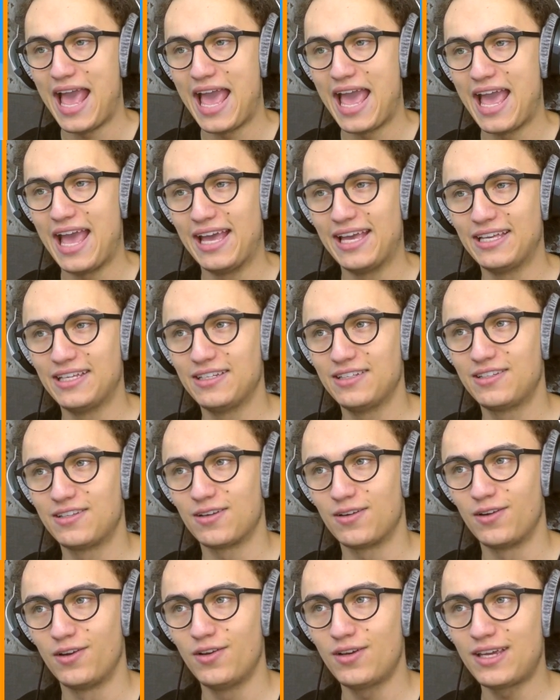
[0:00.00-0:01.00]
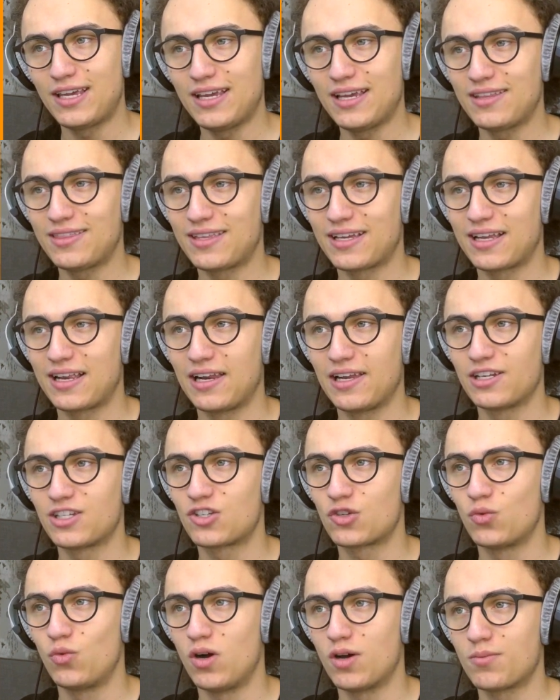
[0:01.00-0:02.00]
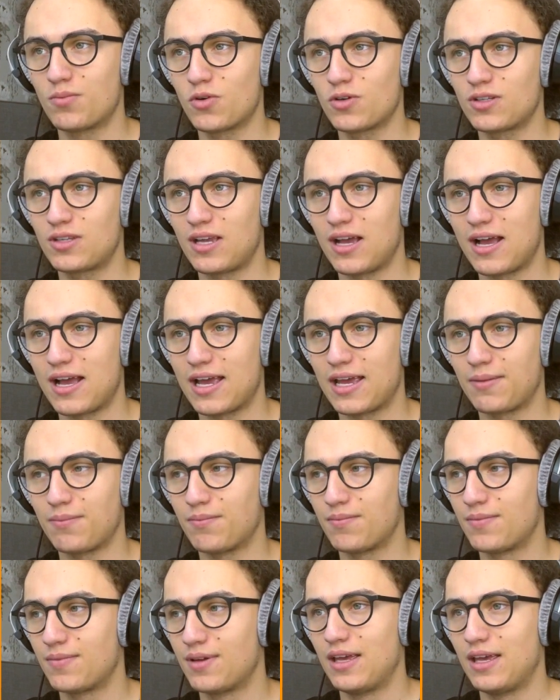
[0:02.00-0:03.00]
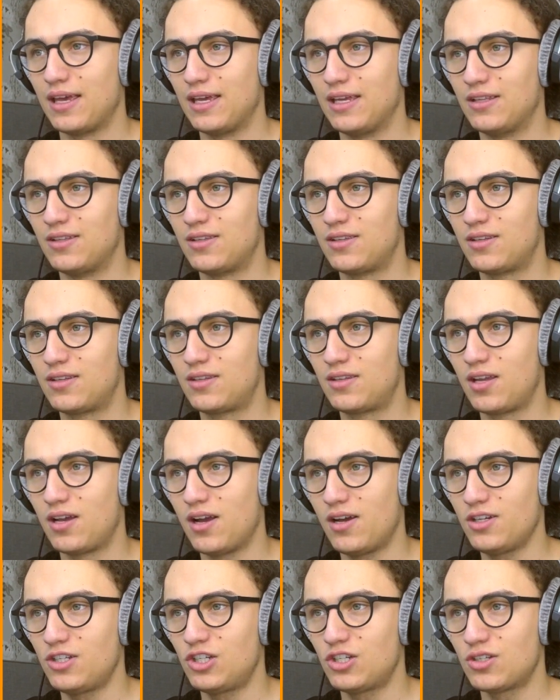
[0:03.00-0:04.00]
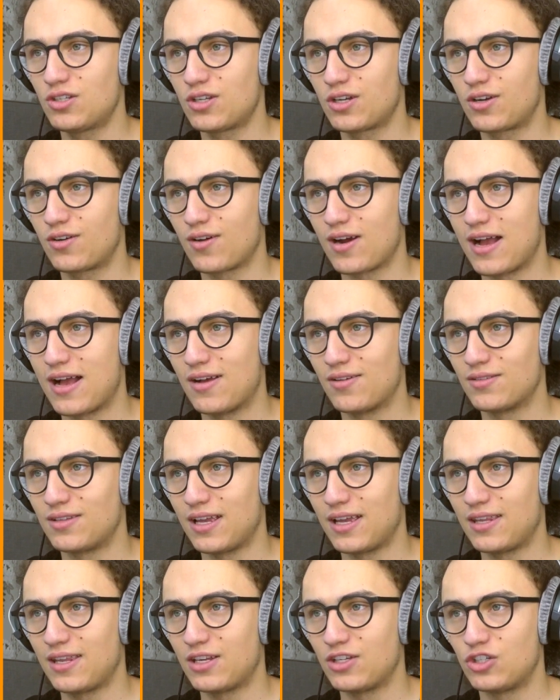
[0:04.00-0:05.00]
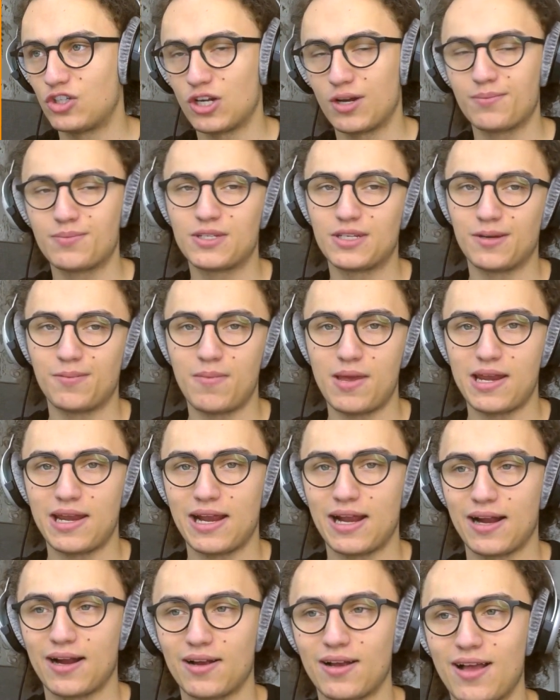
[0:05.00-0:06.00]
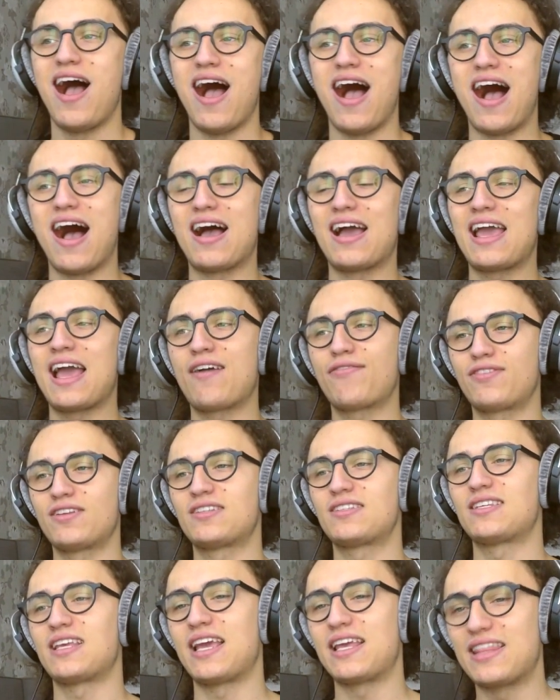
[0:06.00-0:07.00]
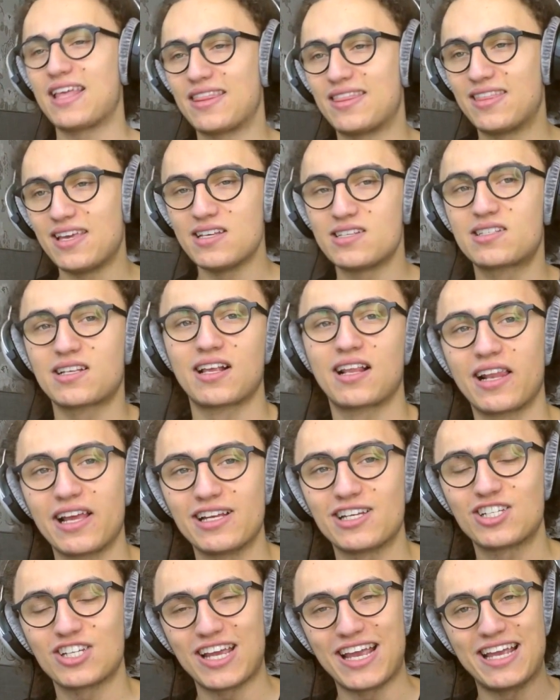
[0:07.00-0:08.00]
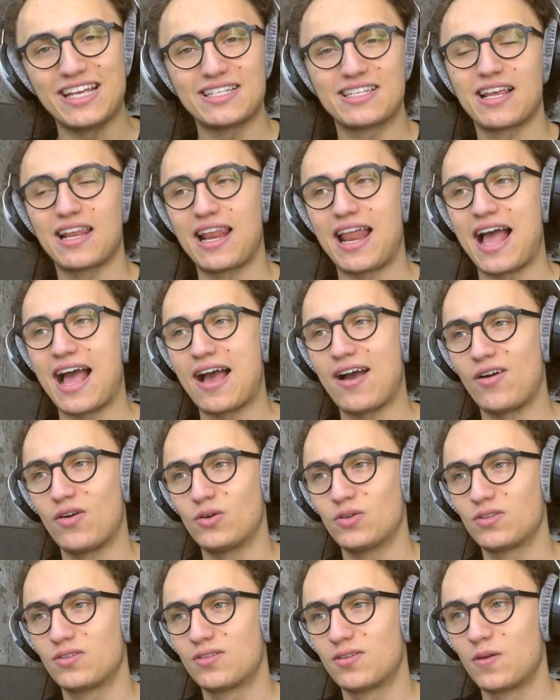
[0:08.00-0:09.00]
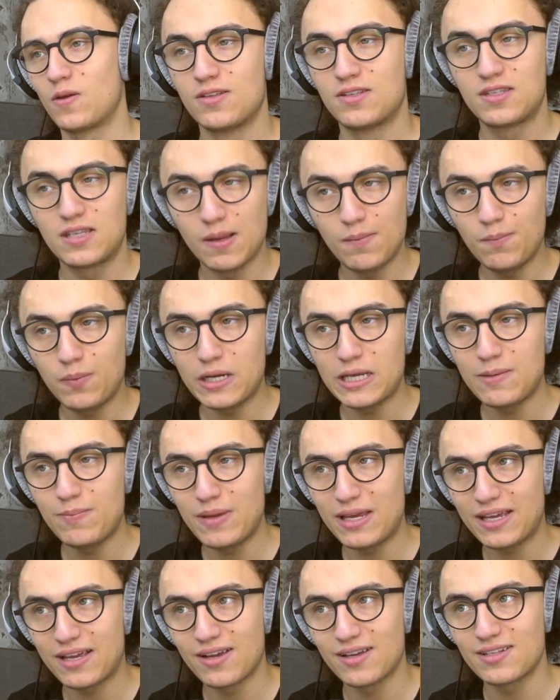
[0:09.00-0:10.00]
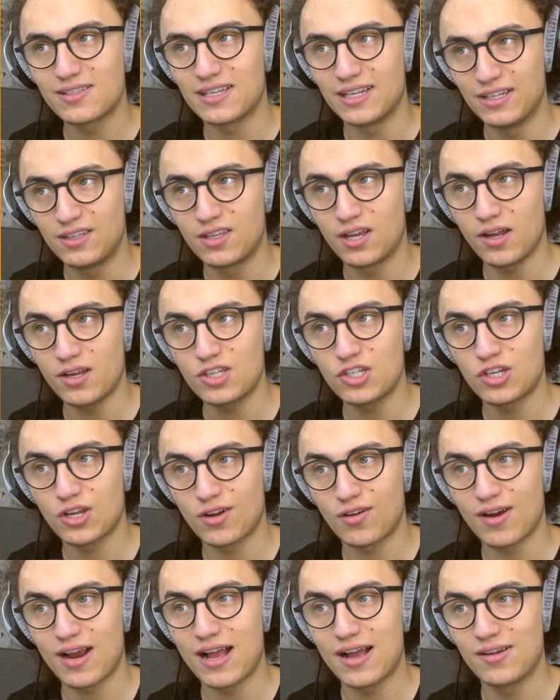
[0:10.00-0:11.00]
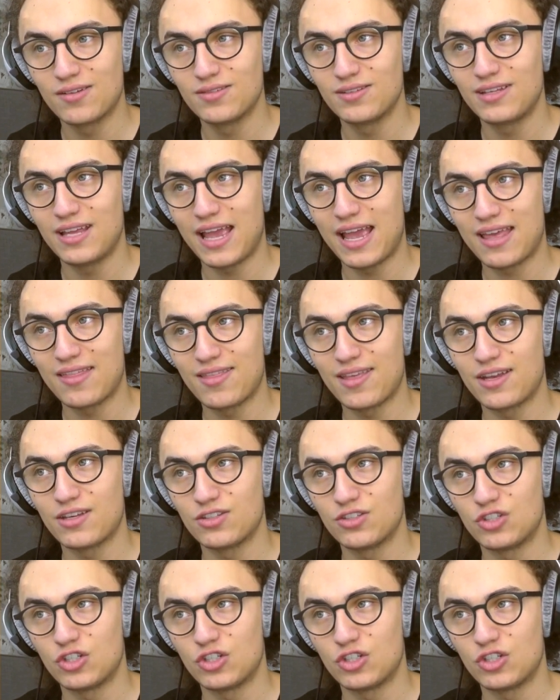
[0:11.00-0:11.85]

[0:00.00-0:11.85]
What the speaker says: And looking at the glitch one more time, he touches the ground and then jumps in midair. I have to say that this glitch is allowed simply because he touched the ground and then